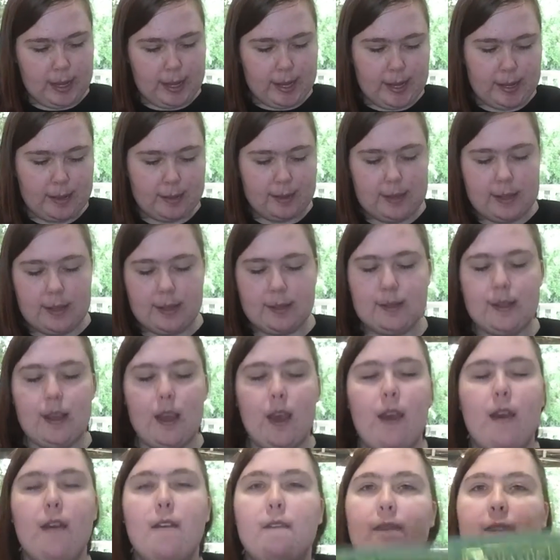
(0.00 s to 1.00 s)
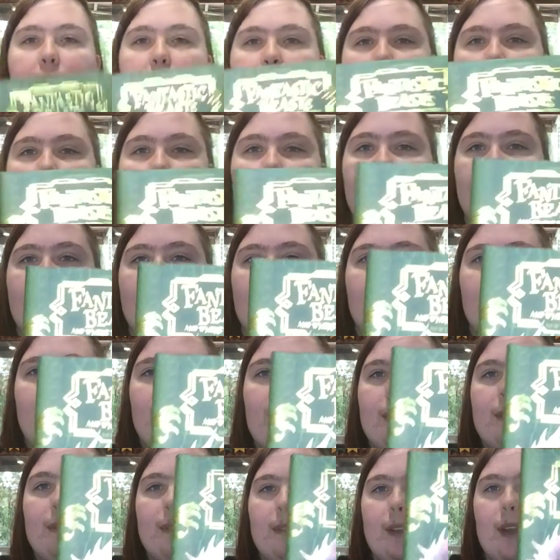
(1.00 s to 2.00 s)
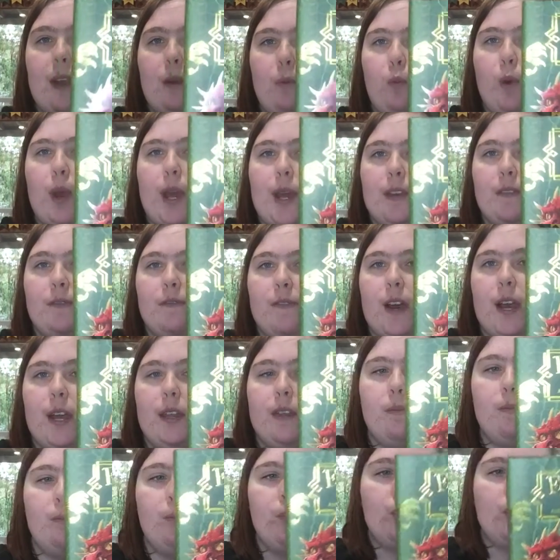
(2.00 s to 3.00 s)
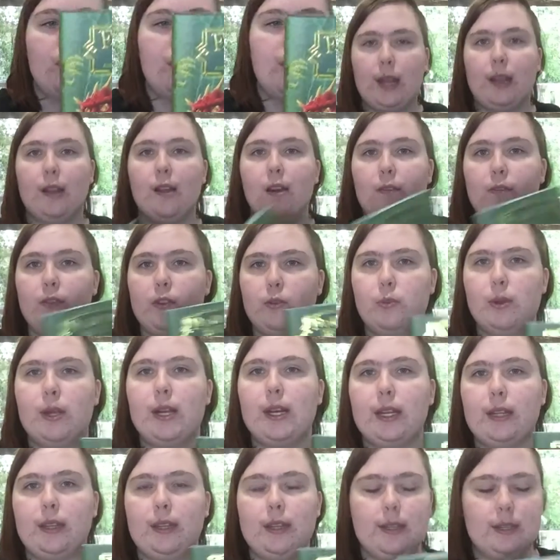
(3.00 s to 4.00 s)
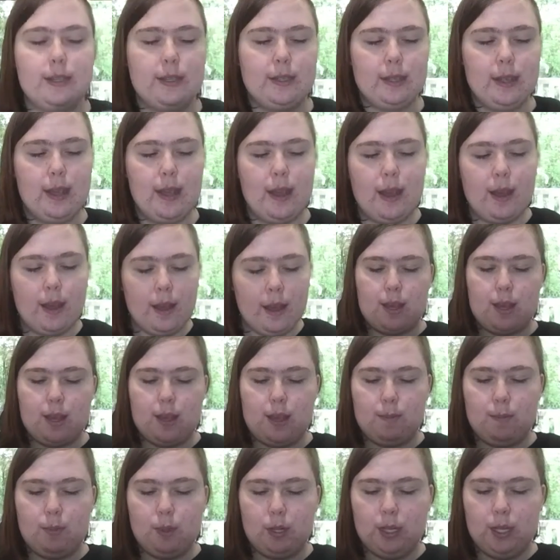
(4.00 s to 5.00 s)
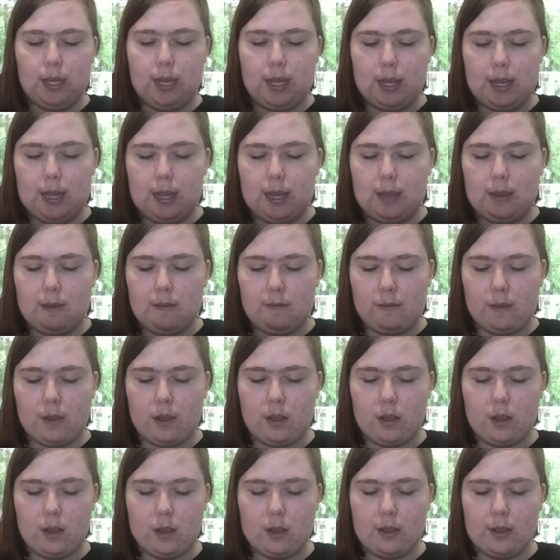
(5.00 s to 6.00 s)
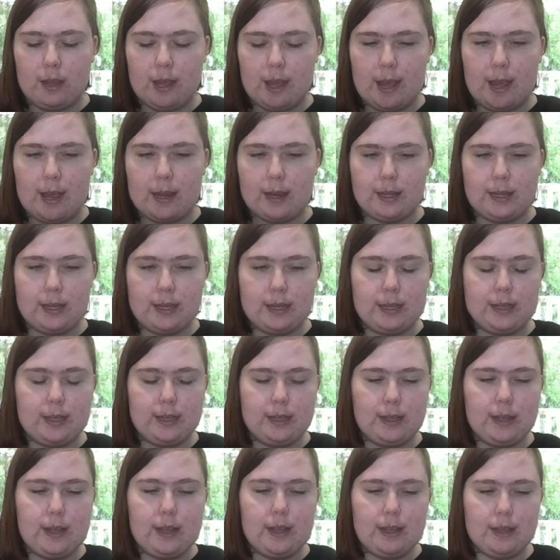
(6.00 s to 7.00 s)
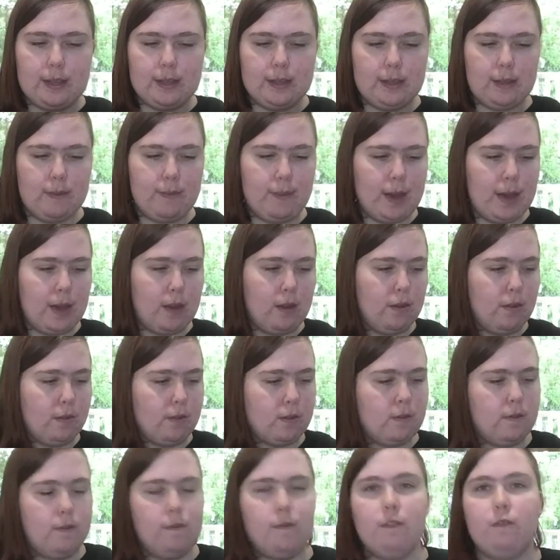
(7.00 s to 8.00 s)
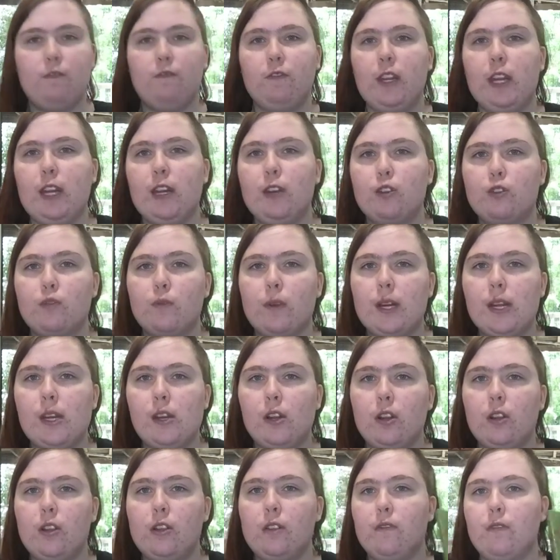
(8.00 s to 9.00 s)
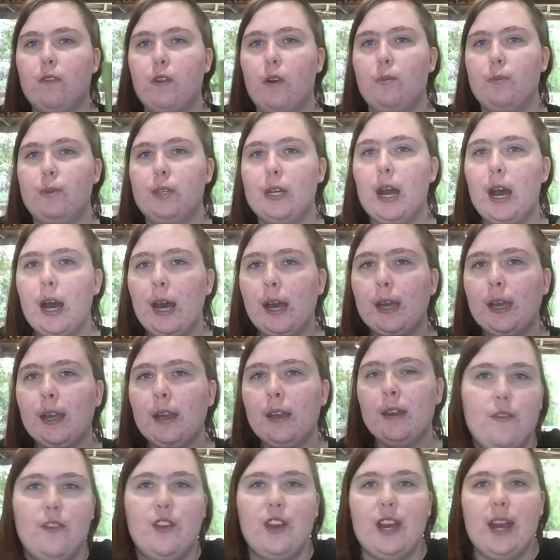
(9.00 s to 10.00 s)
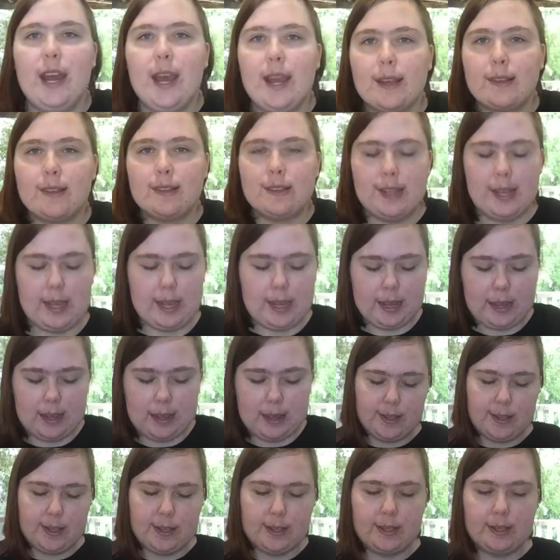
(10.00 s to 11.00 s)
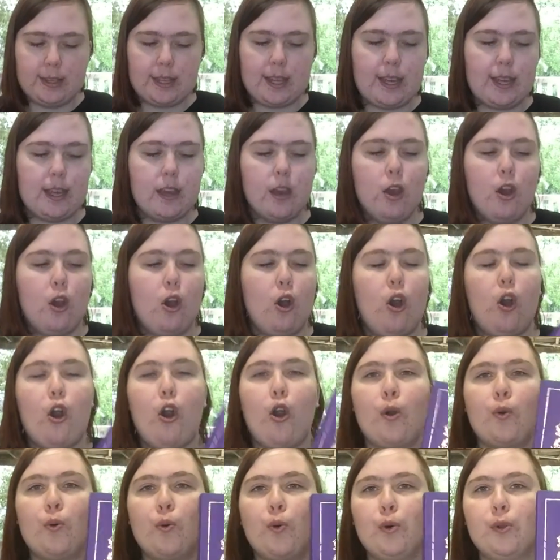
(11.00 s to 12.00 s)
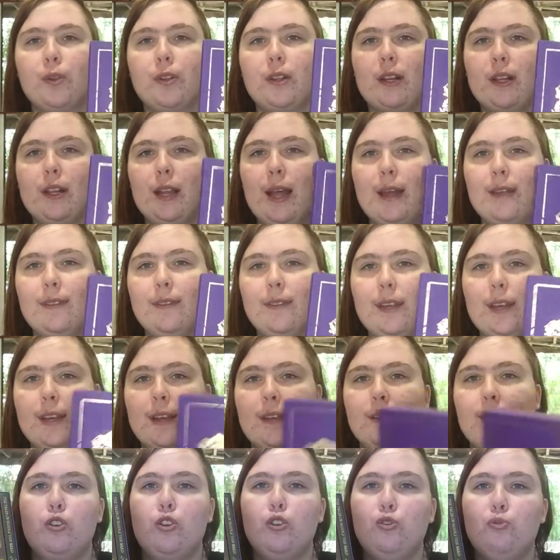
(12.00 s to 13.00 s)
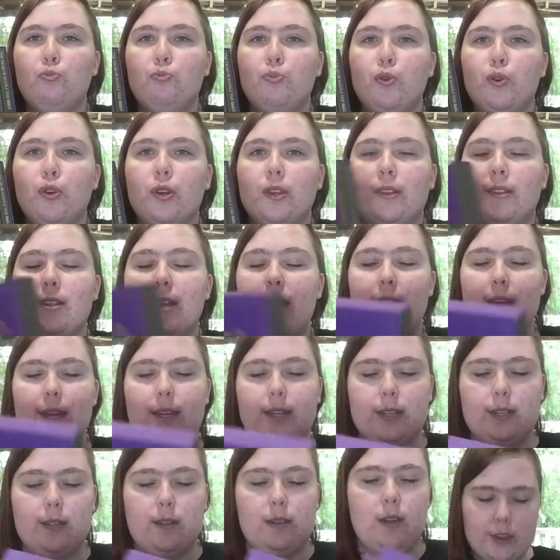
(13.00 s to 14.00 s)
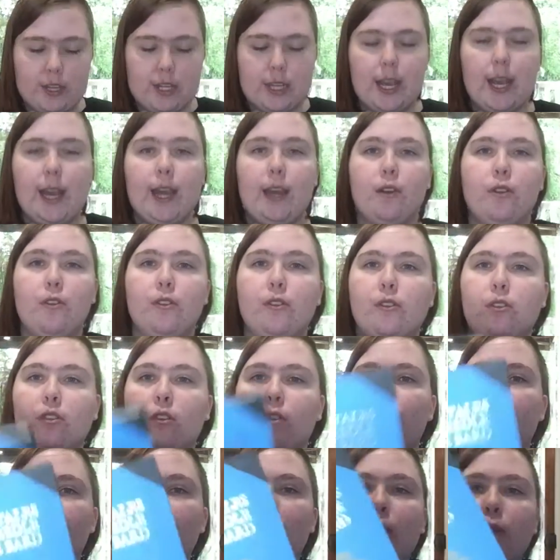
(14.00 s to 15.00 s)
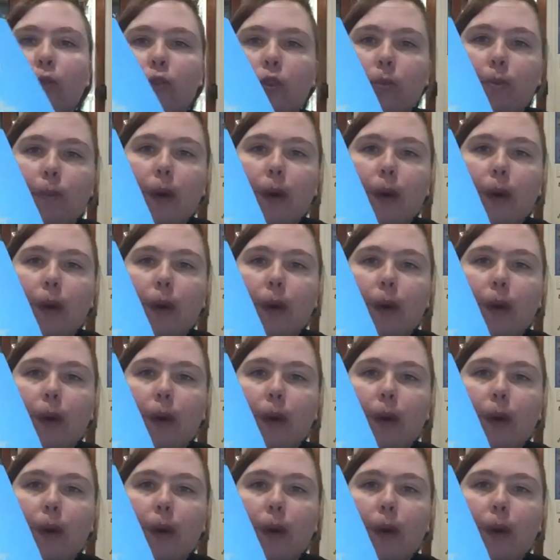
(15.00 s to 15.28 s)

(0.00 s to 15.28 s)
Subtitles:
is this Fantastic Beasts and Where to Find Them book. I loved reading this. I believe that this is about $15 or $20 from Target. The next thing, this is the Hogwarts Classics 2-book set. The Tales of Beedle the